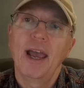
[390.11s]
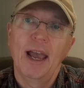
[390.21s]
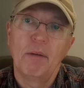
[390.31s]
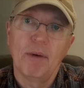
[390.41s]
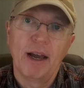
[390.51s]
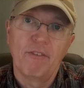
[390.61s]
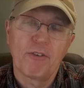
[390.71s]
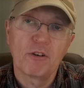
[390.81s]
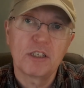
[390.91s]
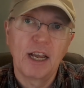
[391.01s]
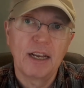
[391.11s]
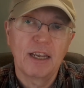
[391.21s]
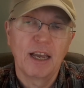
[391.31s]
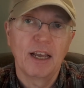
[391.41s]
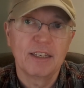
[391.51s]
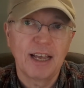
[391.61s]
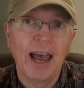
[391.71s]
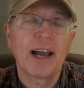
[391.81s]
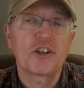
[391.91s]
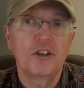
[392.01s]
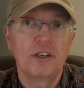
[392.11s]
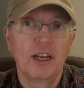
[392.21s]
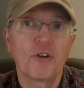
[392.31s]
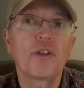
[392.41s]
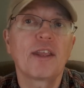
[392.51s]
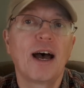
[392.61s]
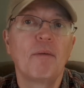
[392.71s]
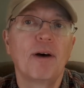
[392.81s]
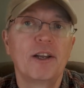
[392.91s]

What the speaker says: And my first aid kit is actually near the top.